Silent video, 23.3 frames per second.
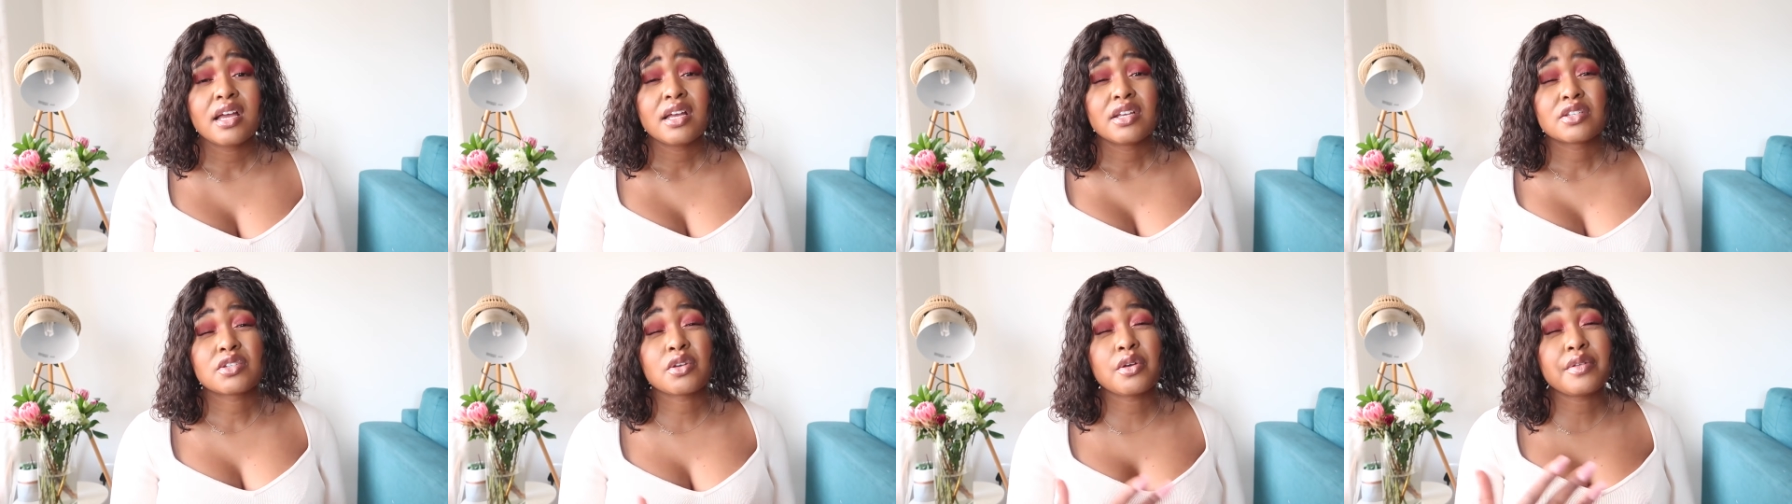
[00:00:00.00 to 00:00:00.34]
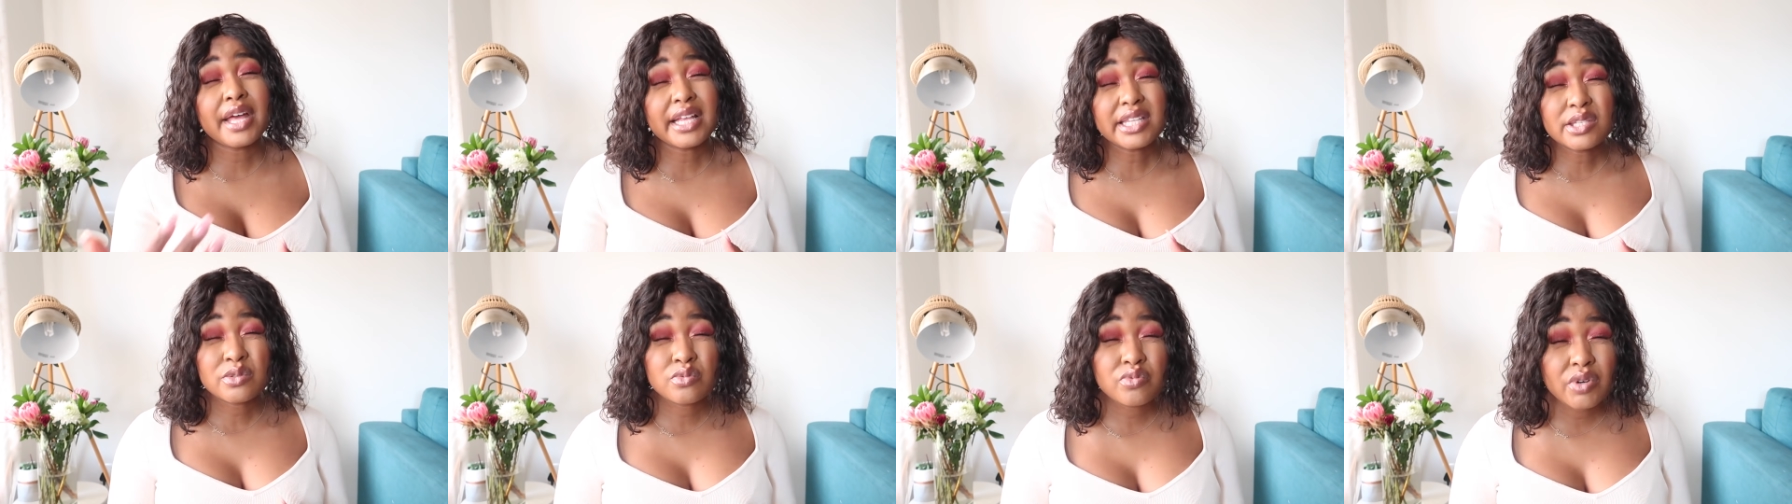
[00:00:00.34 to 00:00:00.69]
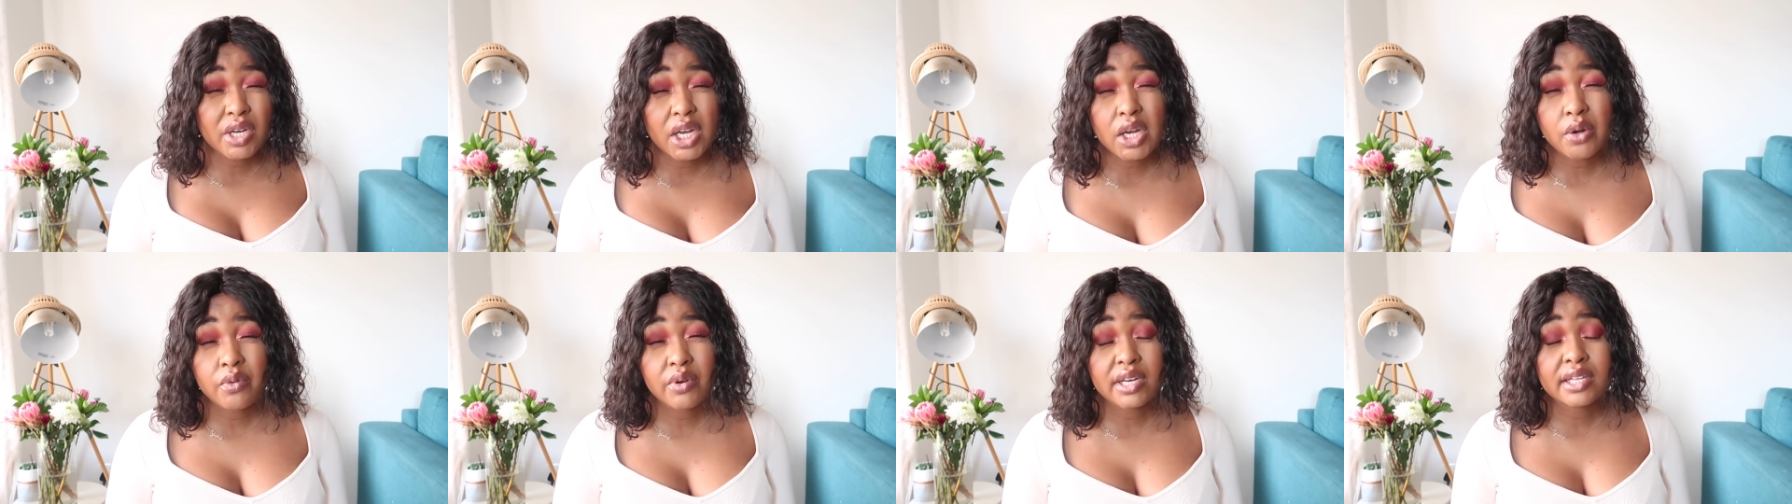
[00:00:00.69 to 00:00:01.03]
So that's
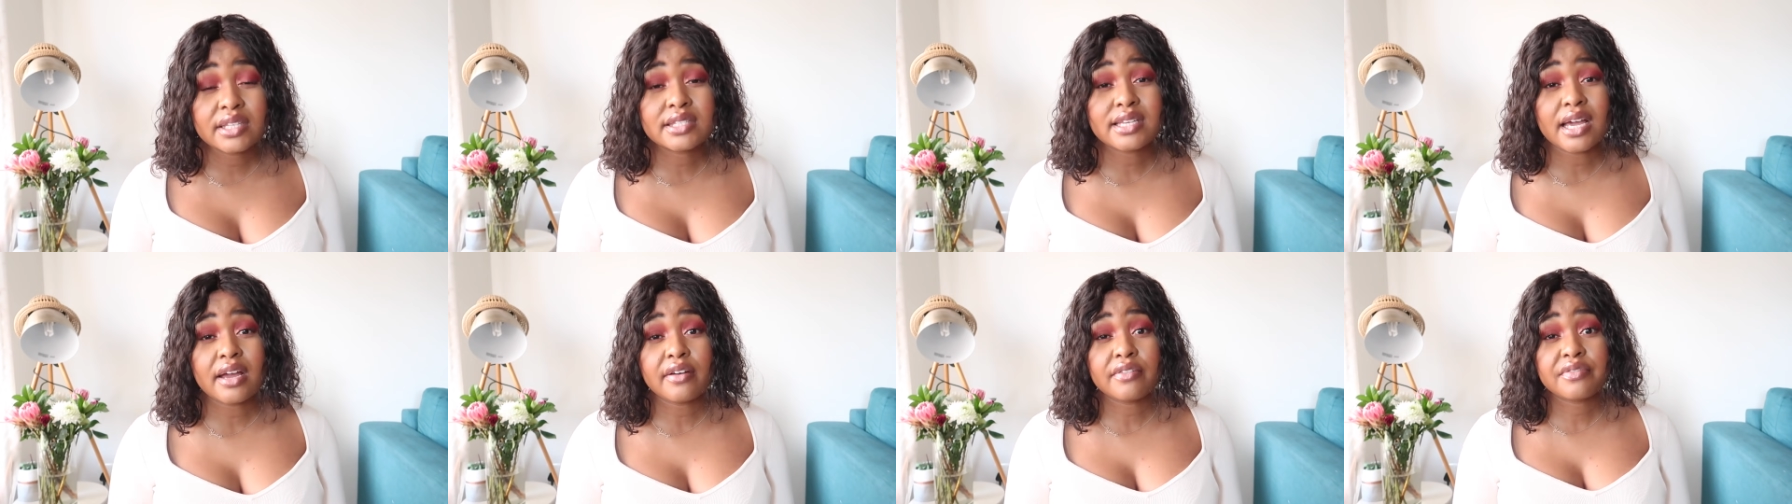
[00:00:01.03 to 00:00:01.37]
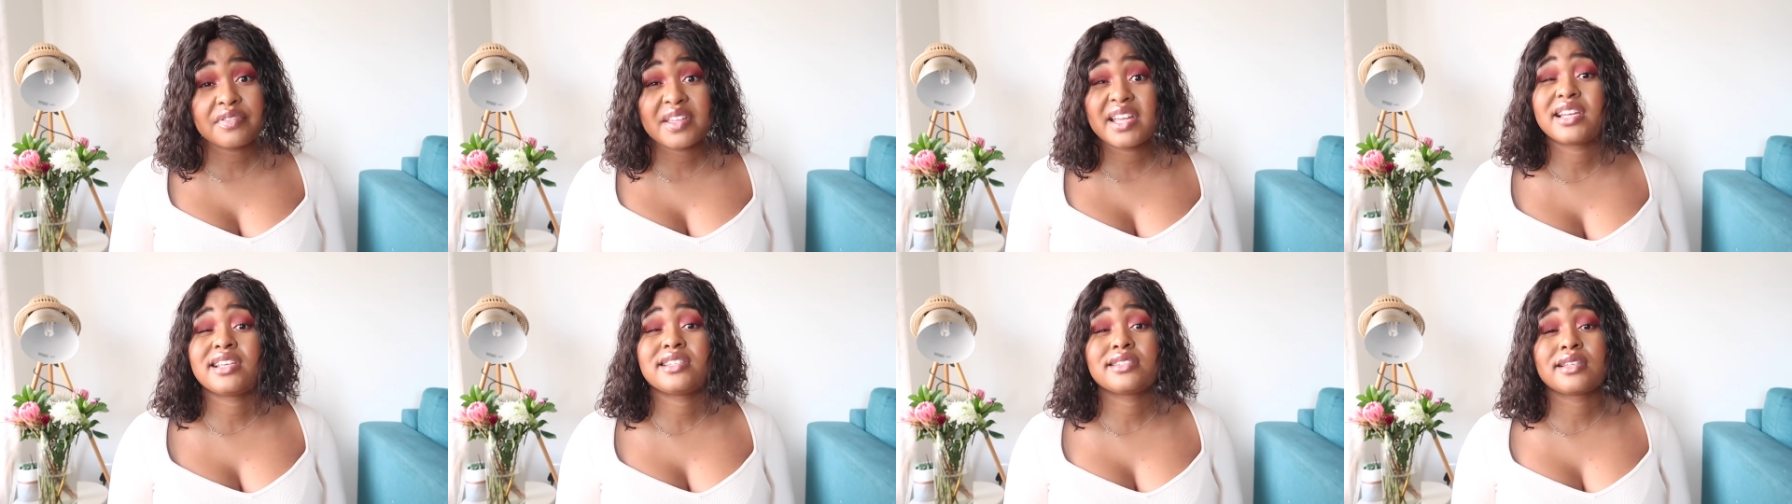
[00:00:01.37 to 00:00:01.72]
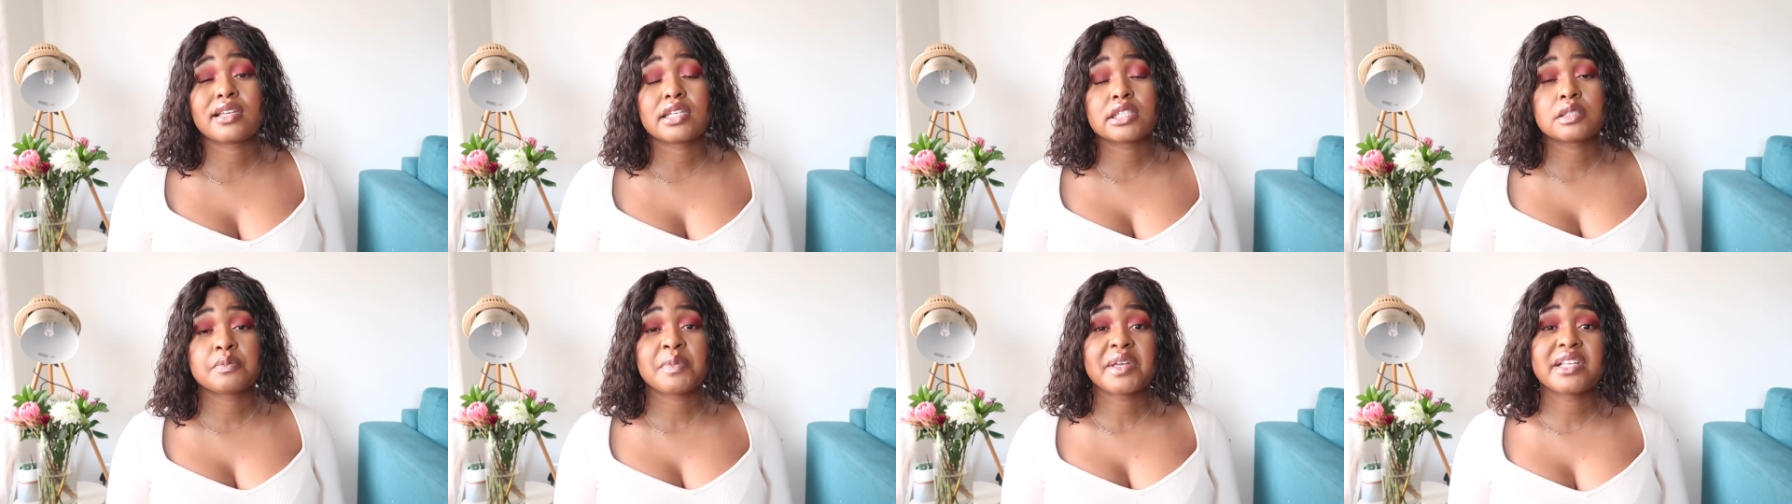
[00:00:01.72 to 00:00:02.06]
really really tough. That is
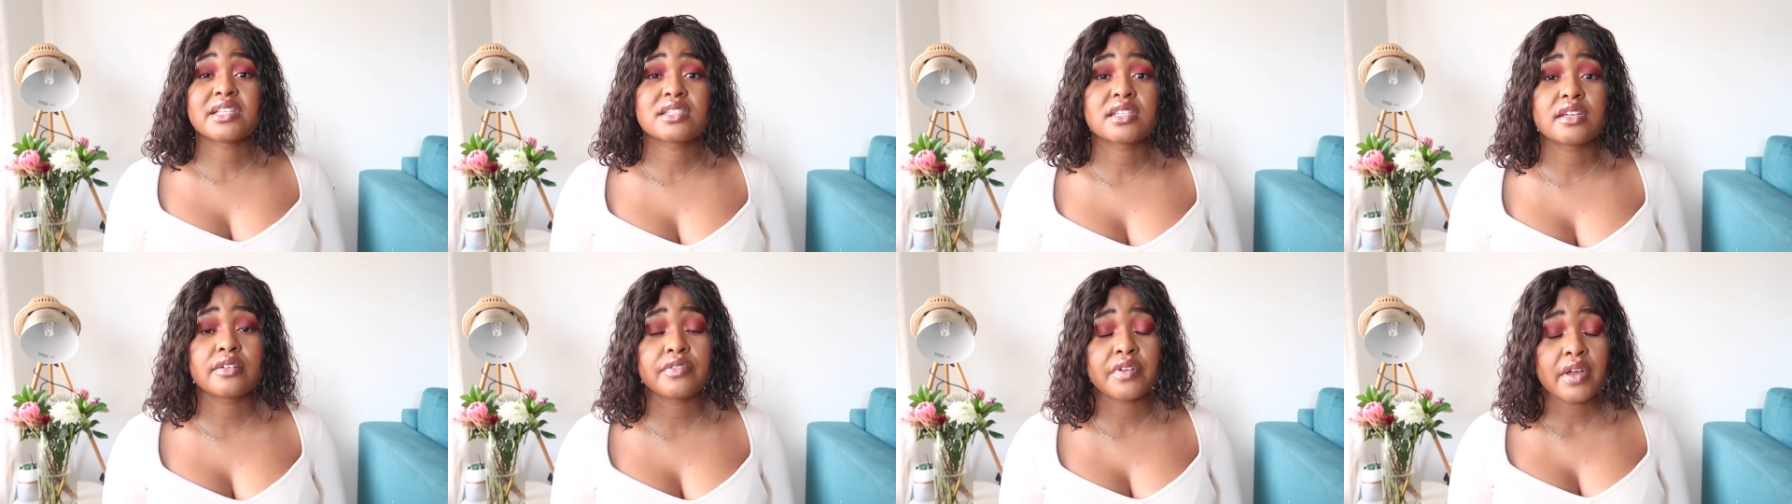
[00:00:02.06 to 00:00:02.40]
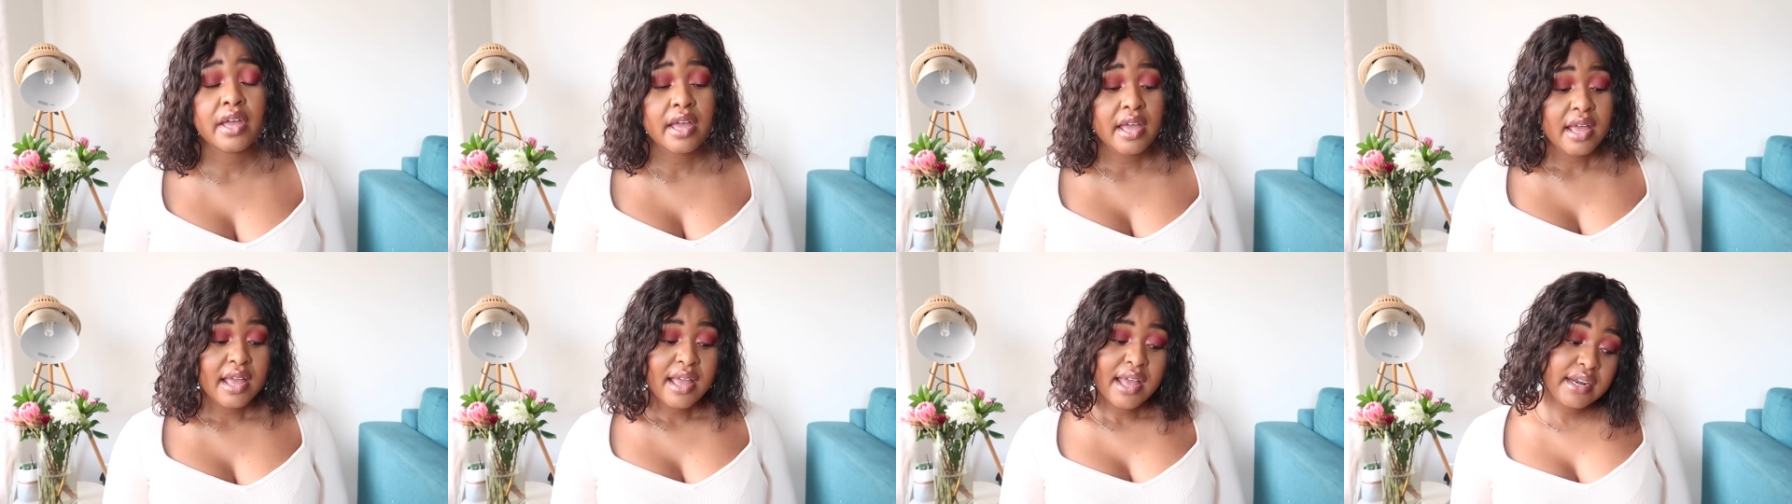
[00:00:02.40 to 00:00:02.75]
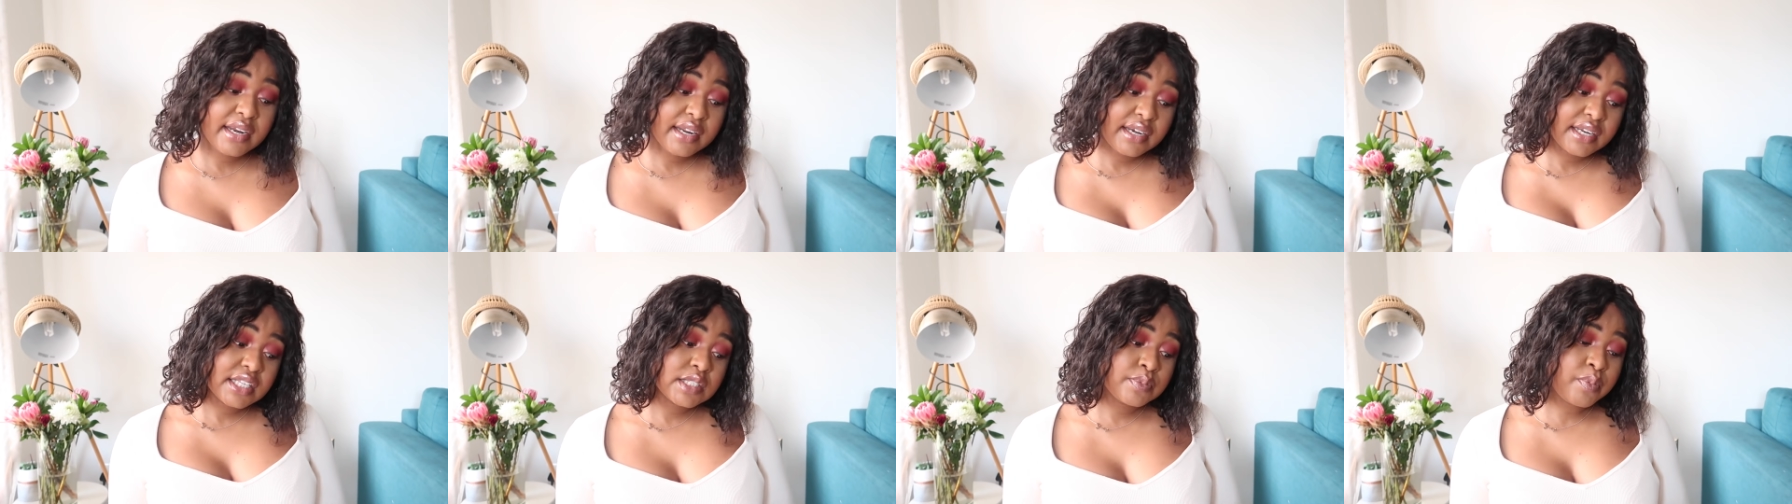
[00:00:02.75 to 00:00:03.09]
expensive
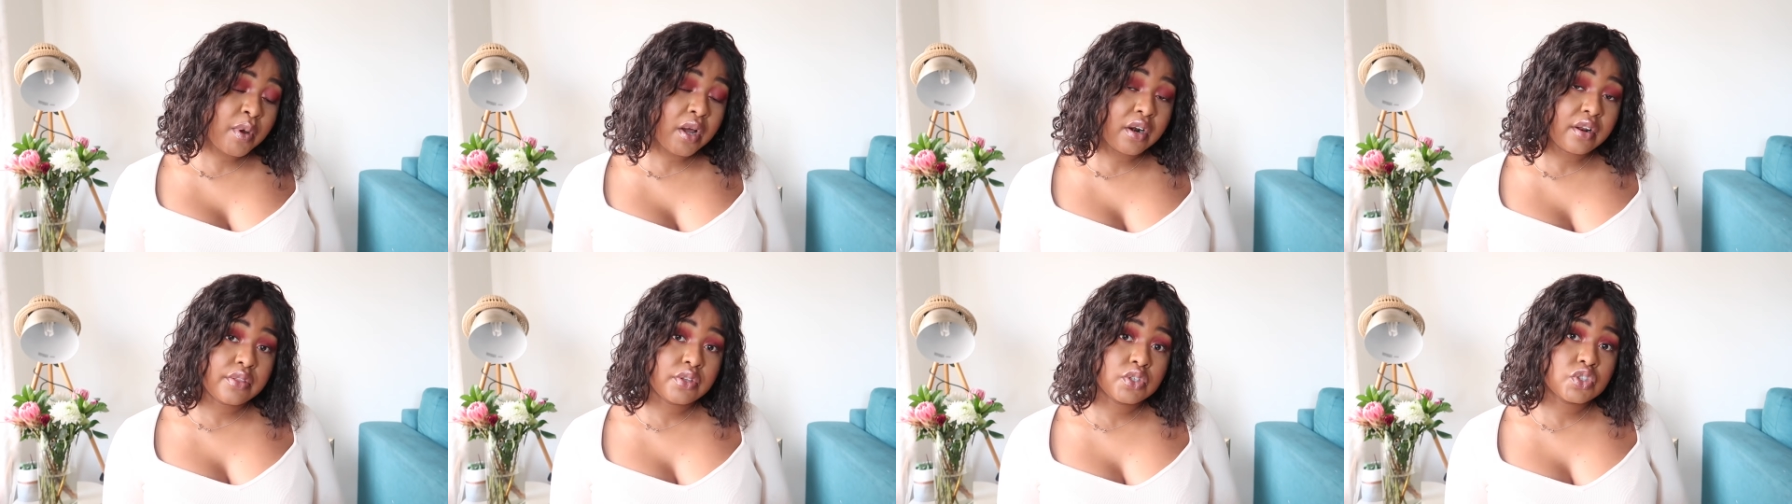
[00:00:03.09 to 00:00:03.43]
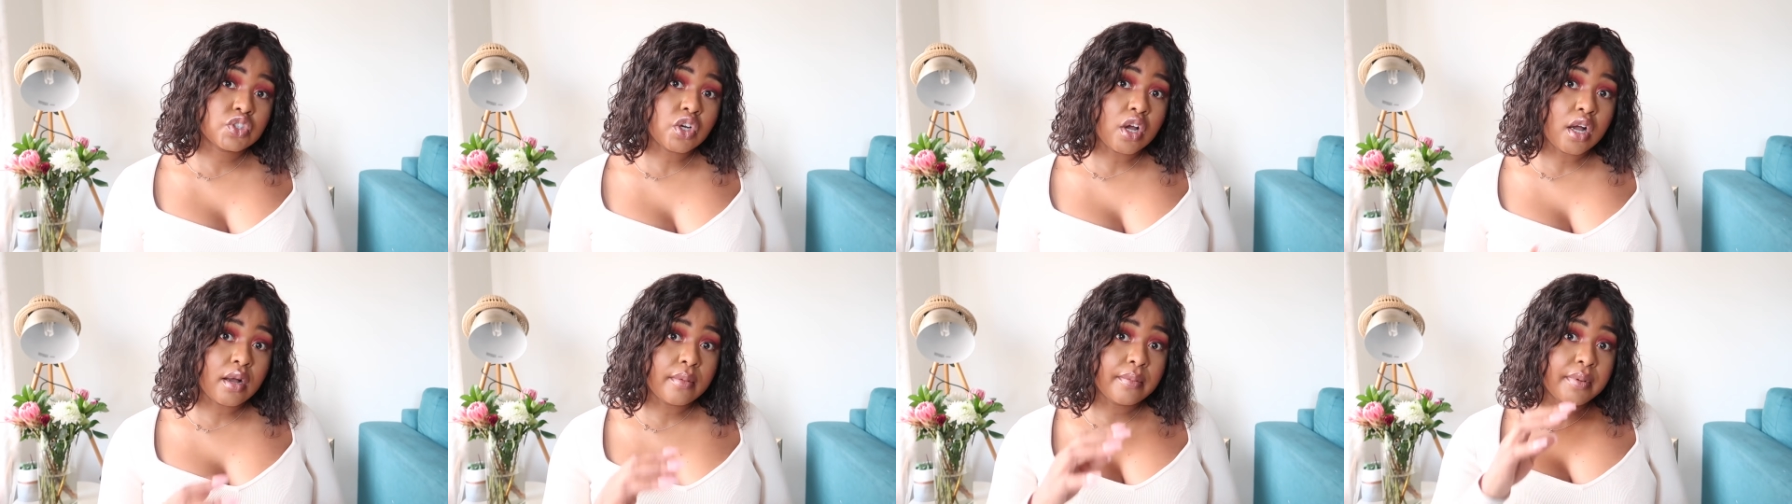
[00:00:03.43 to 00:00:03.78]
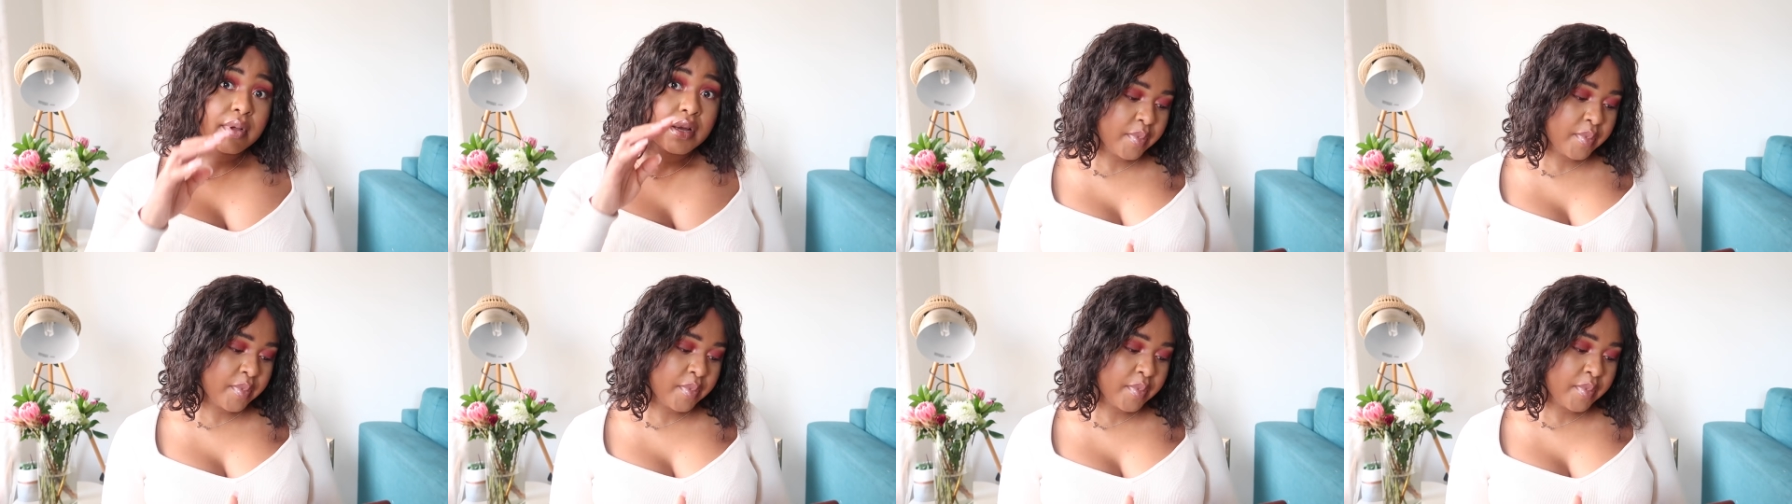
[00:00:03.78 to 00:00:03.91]
and it is part of the job.